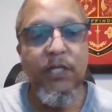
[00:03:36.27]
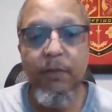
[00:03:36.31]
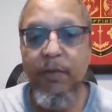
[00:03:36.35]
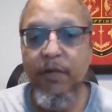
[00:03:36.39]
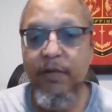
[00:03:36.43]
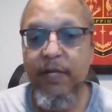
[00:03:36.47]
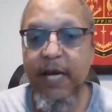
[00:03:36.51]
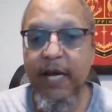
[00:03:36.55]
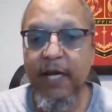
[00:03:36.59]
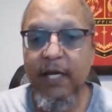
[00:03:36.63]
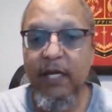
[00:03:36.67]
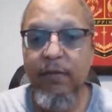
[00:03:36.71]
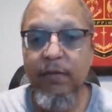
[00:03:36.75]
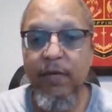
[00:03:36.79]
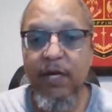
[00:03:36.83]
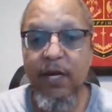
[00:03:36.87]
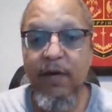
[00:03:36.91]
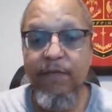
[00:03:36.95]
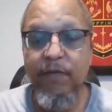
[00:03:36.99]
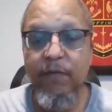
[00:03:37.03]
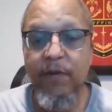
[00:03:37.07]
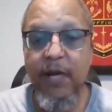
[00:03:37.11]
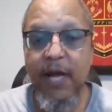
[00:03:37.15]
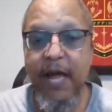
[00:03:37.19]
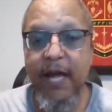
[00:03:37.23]
Some of that
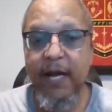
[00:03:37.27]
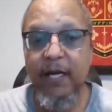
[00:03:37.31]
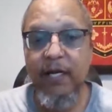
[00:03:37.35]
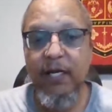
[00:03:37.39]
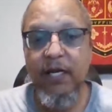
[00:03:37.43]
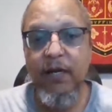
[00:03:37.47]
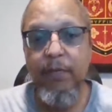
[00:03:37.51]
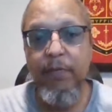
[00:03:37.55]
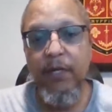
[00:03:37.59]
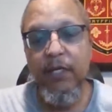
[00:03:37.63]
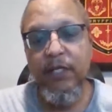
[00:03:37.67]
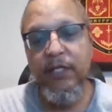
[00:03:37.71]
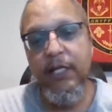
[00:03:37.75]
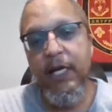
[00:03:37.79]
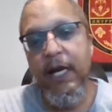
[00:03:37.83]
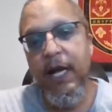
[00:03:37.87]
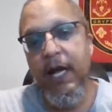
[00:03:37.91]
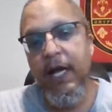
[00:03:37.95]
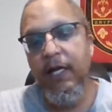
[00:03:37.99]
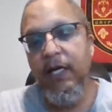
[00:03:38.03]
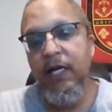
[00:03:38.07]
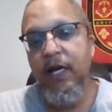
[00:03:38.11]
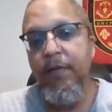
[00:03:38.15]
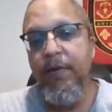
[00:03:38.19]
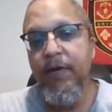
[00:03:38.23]
can come from the academic
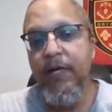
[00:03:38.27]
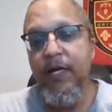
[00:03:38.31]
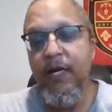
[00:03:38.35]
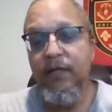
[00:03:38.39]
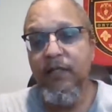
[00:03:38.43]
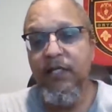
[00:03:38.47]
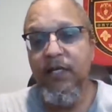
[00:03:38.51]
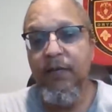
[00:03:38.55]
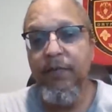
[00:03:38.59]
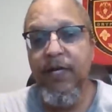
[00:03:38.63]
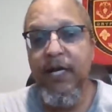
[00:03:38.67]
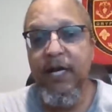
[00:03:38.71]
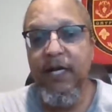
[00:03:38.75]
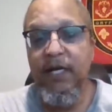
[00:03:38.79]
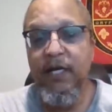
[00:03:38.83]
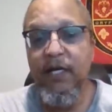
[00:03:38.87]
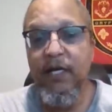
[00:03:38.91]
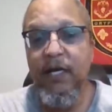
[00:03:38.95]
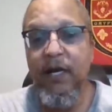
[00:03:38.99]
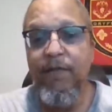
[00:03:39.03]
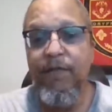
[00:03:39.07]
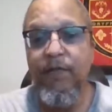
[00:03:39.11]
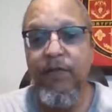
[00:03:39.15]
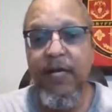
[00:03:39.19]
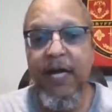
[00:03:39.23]
side, some of
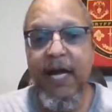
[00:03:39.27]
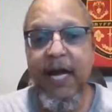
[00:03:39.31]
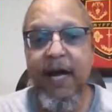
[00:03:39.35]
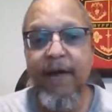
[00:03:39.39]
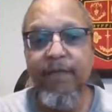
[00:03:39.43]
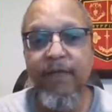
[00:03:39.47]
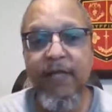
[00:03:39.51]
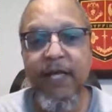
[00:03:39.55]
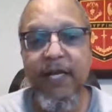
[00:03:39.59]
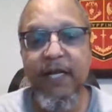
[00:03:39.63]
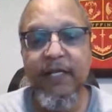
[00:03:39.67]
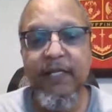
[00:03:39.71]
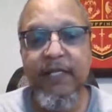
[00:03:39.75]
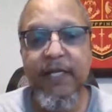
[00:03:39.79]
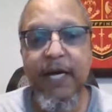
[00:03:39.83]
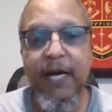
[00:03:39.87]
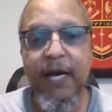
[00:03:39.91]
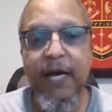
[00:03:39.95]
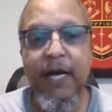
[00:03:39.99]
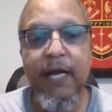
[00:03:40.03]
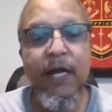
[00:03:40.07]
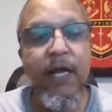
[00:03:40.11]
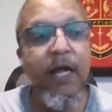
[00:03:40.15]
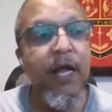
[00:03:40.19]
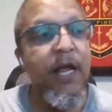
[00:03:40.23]
that can come from the athletic
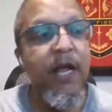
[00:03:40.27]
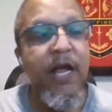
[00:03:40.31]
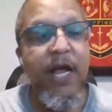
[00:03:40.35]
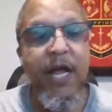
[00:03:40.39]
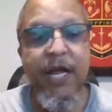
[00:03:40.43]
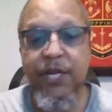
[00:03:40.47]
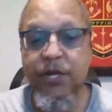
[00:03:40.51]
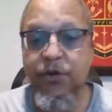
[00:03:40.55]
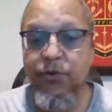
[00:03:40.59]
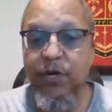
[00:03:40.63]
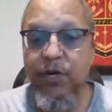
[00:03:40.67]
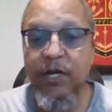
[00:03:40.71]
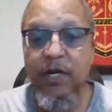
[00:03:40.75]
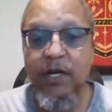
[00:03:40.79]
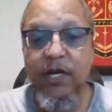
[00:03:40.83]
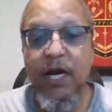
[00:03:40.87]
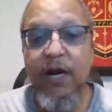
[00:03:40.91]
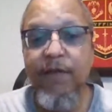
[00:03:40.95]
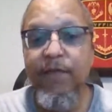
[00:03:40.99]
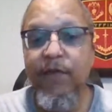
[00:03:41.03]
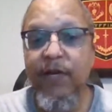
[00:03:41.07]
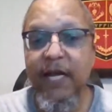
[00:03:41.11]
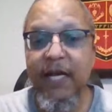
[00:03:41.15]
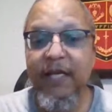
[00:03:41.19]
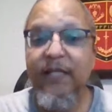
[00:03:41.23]
side, and you
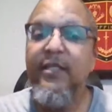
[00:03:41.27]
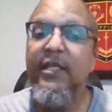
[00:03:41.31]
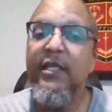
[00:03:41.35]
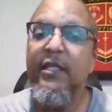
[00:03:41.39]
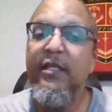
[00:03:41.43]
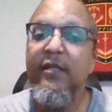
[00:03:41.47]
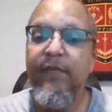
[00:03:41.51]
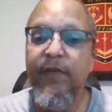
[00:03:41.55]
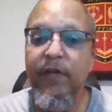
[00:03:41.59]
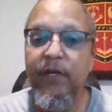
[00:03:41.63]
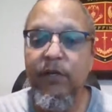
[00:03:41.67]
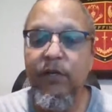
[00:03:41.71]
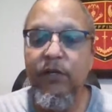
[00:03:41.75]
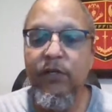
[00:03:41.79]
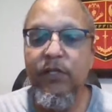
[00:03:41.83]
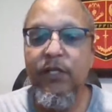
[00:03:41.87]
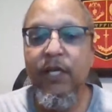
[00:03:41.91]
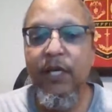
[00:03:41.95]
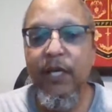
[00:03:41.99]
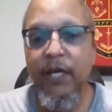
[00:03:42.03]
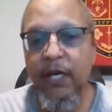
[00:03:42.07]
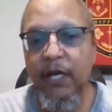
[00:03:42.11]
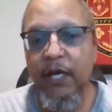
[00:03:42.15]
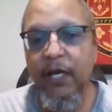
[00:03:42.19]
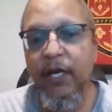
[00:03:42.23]
can cover that six
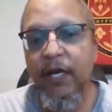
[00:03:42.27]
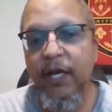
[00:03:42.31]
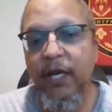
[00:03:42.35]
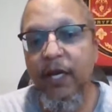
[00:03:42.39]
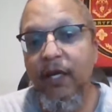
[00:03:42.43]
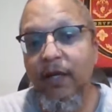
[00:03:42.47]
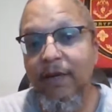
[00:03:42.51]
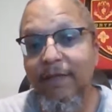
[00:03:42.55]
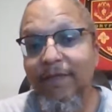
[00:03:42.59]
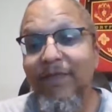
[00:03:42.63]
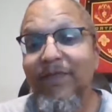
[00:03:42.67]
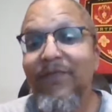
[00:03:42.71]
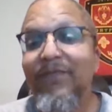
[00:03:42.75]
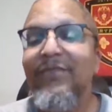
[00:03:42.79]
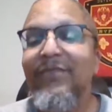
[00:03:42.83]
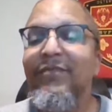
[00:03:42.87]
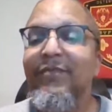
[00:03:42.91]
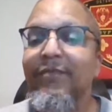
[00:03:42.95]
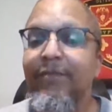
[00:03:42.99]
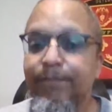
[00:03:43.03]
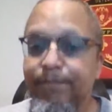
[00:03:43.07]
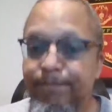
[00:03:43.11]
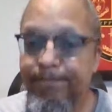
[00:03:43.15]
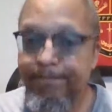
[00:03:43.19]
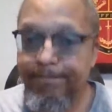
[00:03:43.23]
figures. Hint, hint,
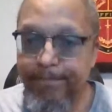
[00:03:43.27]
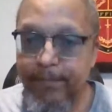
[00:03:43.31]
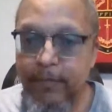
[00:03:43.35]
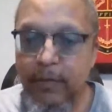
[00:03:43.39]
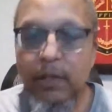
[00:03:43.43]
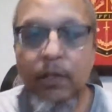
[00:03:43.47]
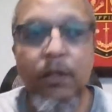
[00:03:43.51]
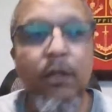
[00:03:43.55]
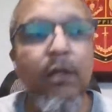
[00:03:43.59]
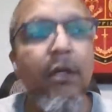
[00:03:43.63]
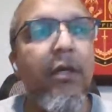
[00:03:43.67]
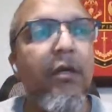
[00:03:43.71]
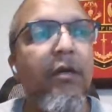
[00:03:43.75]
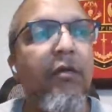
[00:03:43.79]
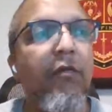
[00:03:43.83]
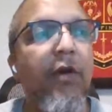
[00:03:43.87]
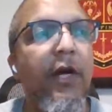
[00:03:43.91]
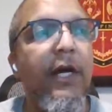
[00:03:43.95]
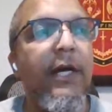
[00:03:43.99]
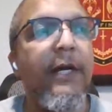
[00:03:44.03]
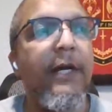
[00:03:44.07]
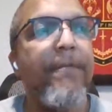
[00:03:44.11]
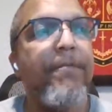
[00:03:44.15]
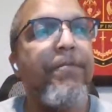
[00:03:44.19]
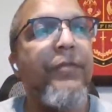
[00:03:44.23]

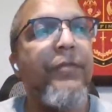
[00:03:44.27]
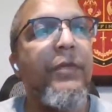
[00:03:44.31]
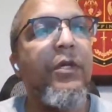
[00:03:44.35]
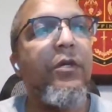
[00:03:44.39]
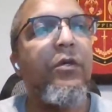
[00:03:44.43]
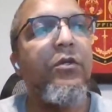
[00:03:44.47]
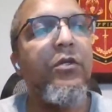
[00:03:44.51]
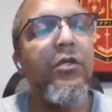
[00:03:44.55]
right?